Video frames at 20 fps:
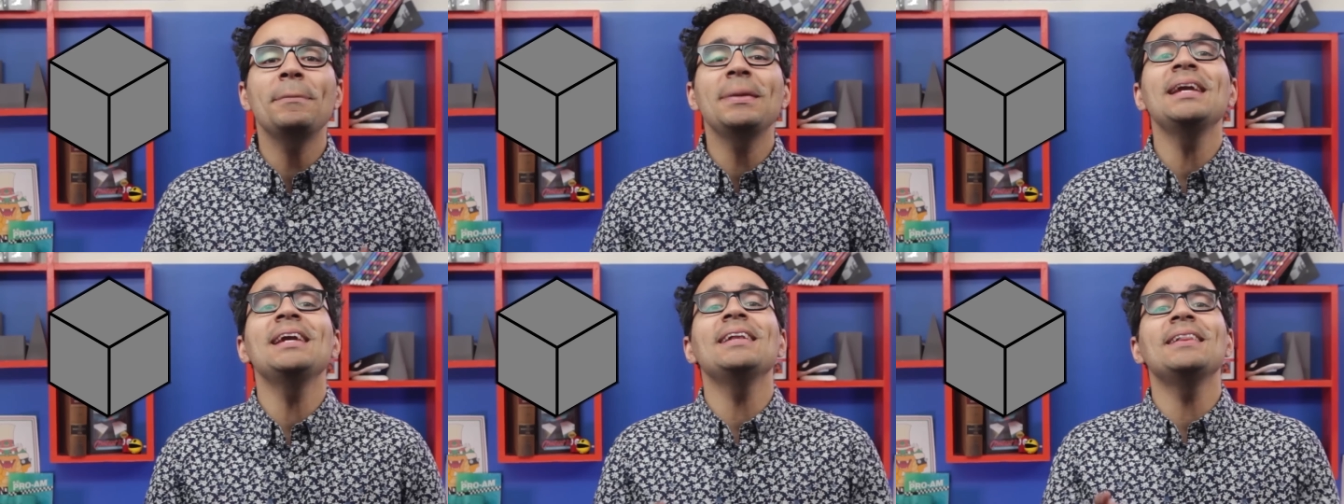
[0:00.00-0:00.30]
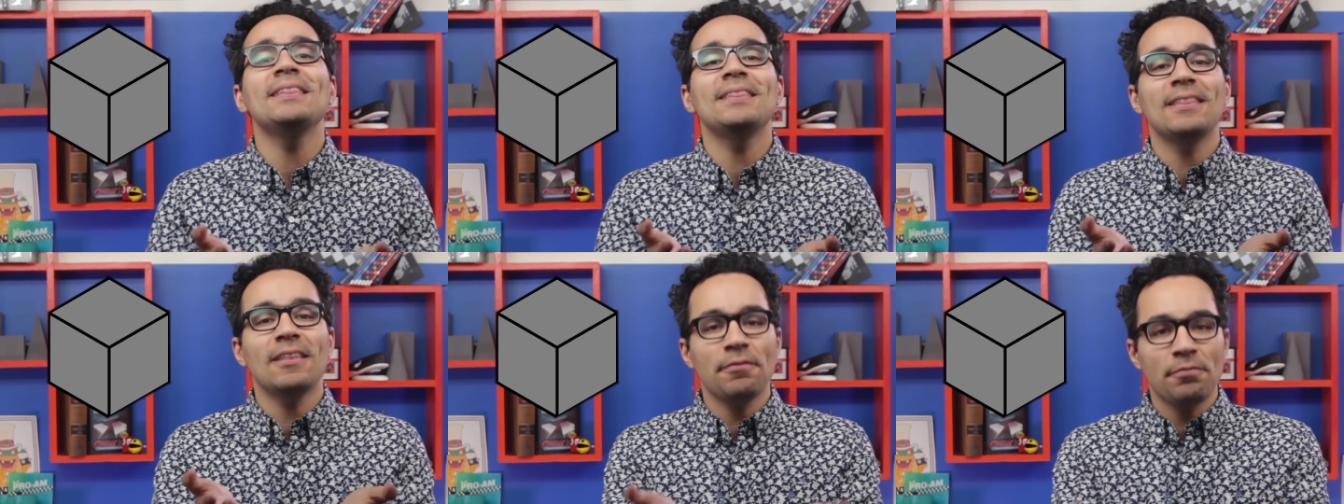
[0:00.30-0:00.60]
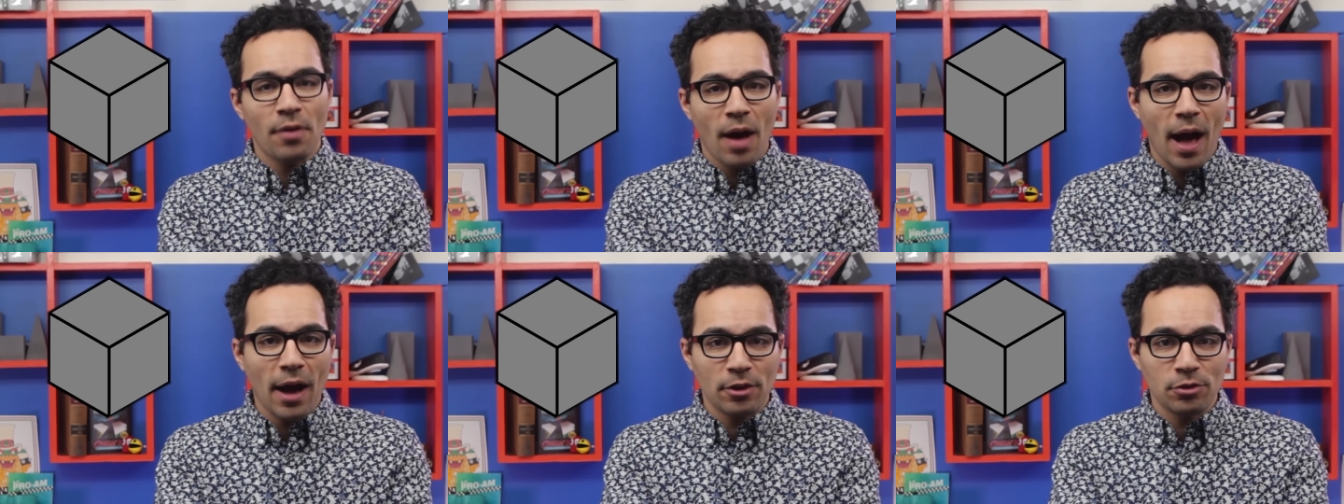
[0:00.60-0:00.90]
Meet the
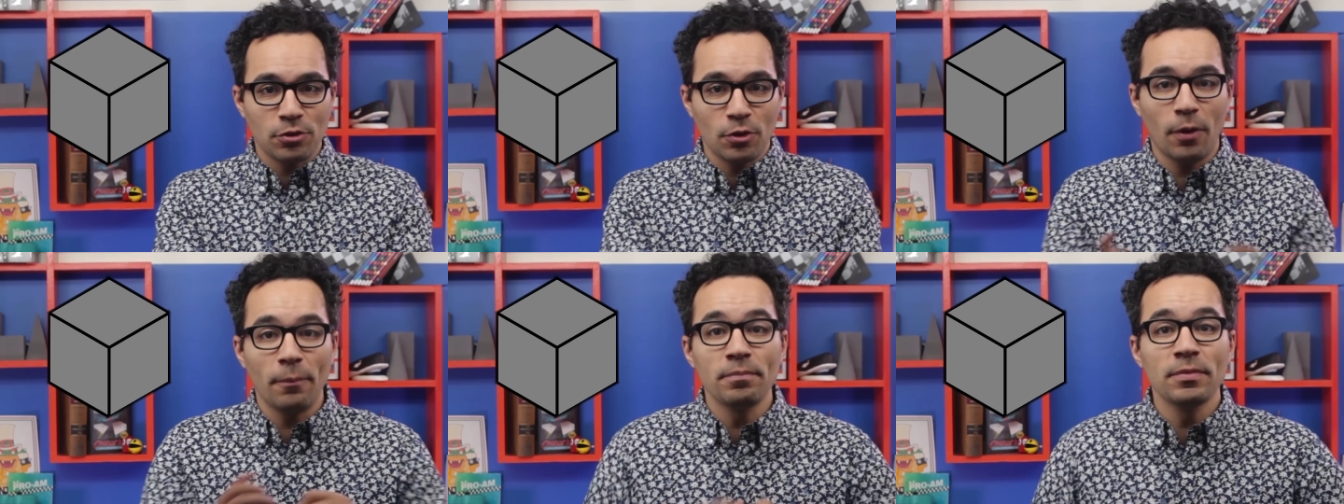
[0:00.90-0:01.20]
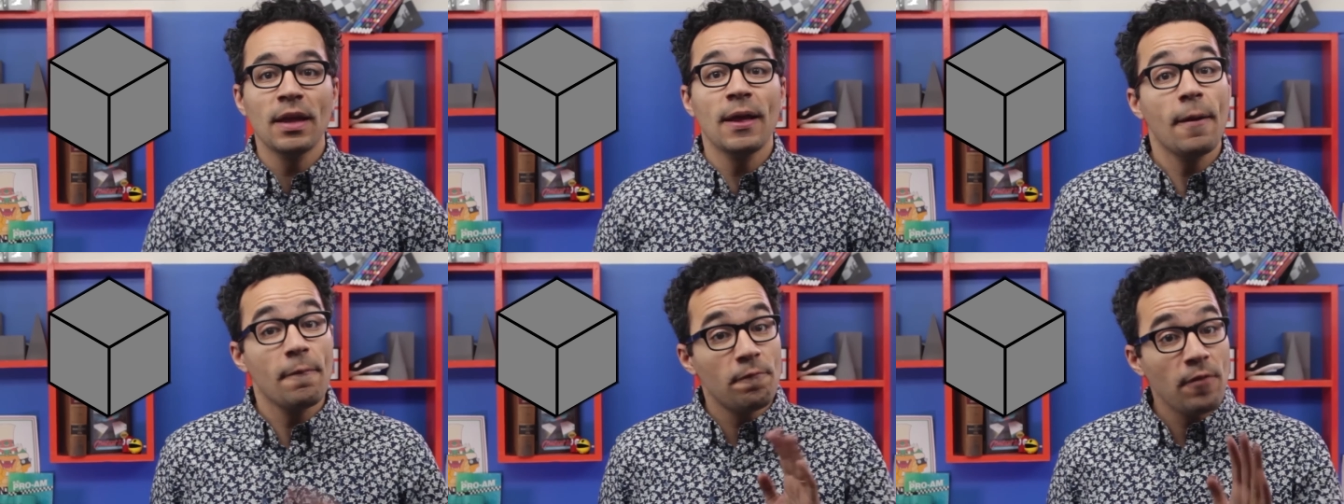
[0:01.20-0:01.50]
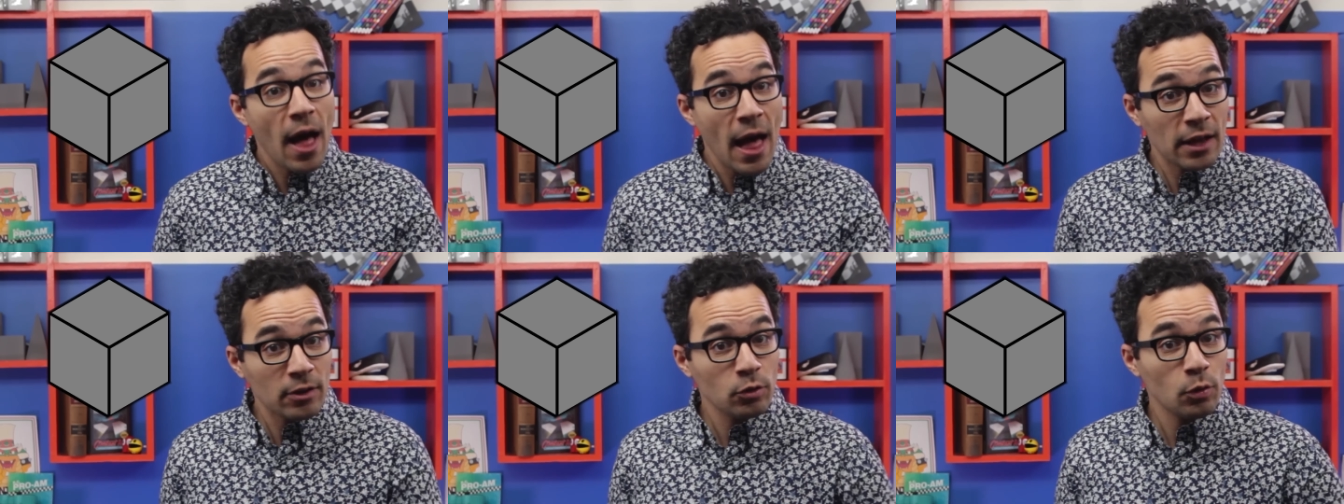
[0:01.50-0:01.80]
voxel.
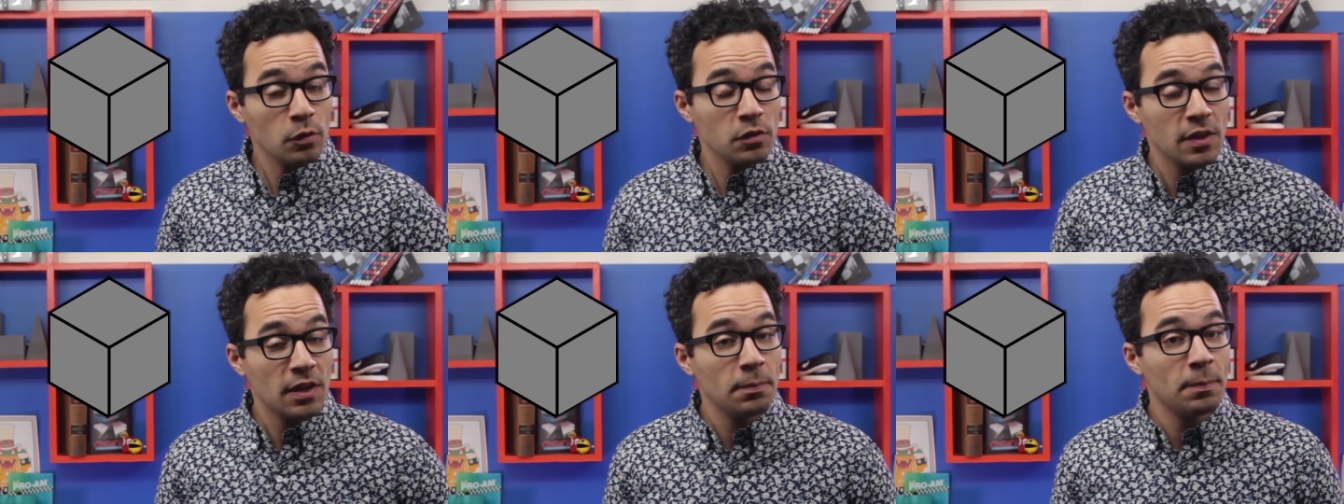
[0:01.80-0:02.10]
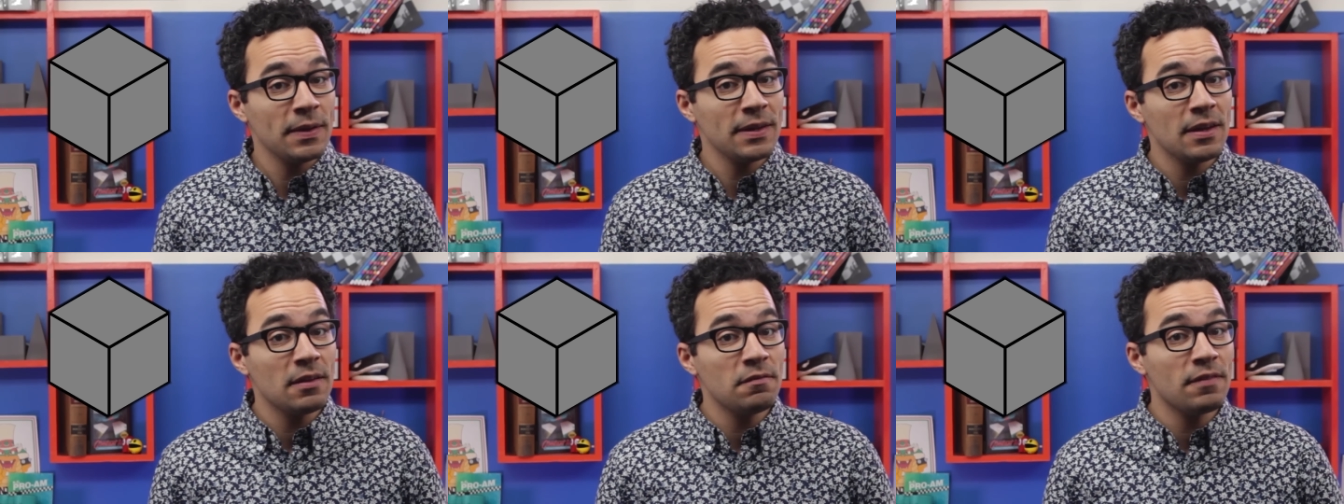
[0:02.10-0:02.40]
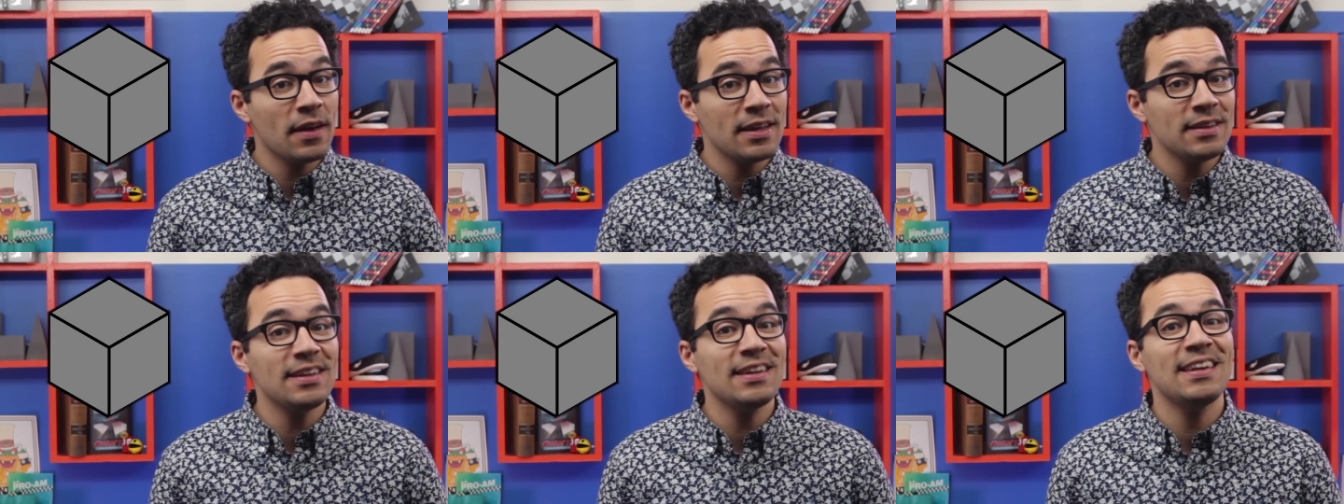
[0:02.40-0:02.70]
Voxels have been
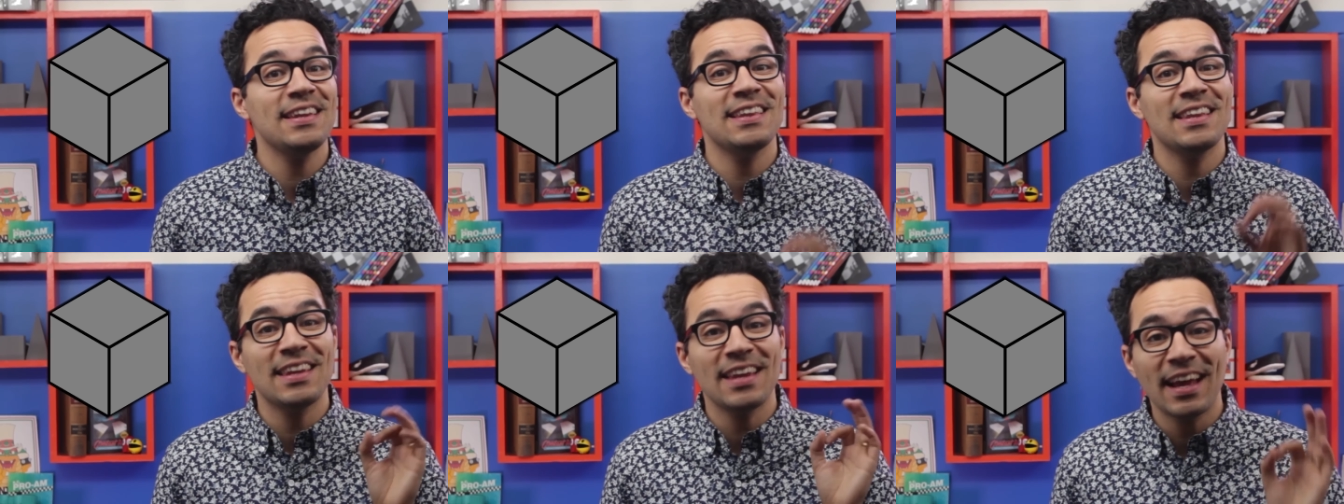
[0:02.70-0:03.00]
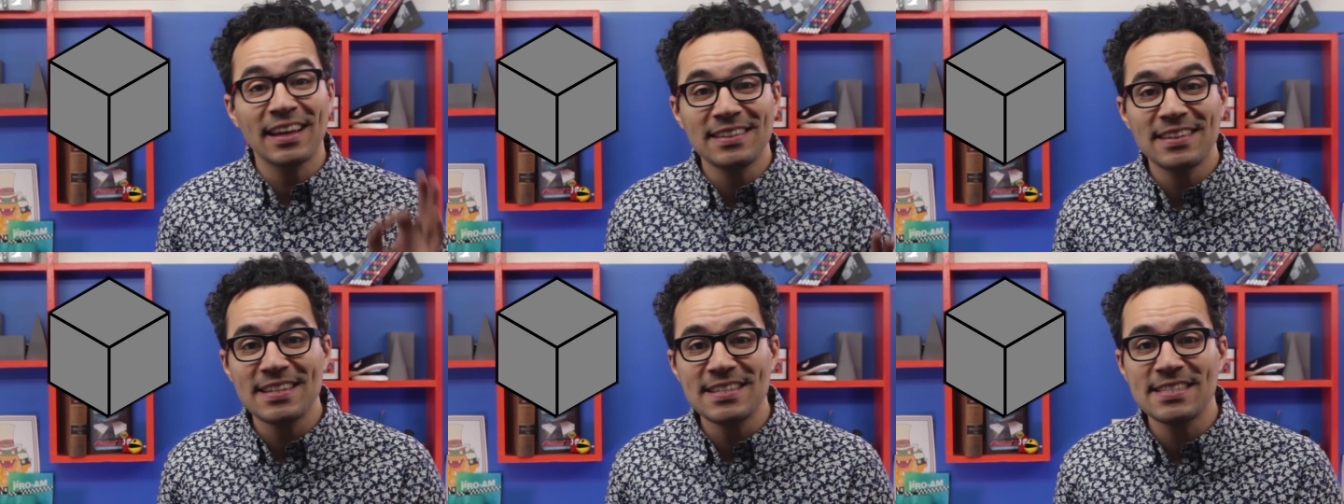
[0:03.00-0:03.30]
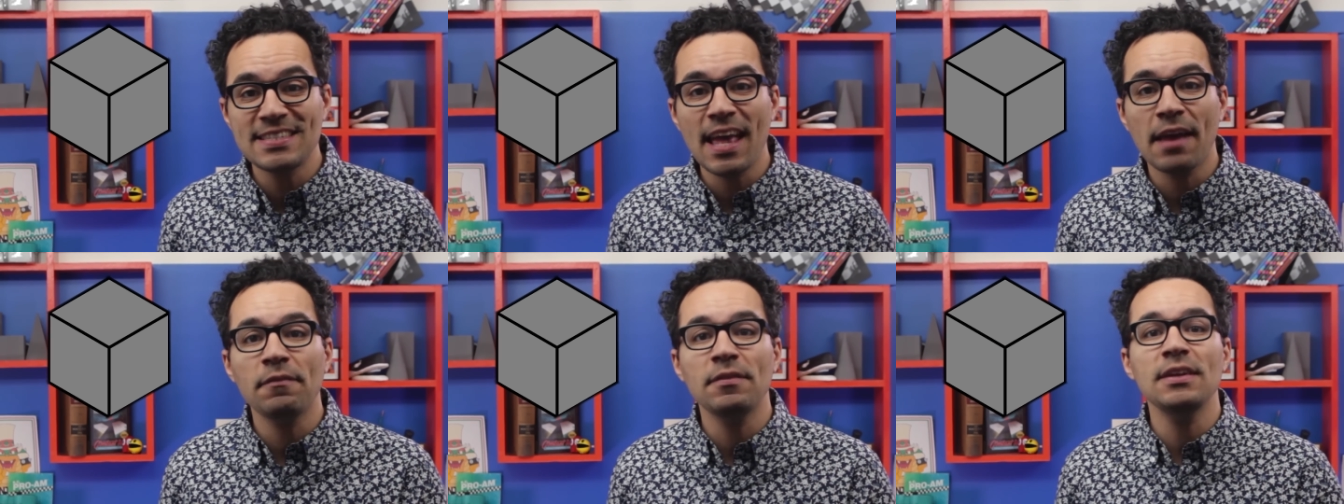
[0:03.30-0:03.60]
invented in the
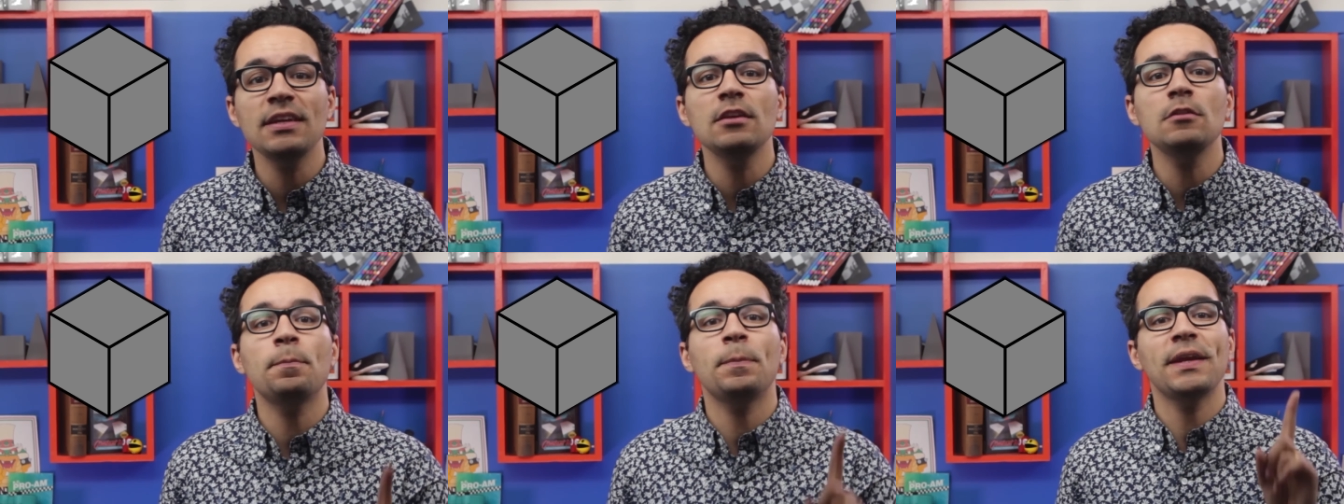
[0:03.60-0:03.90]
1970s,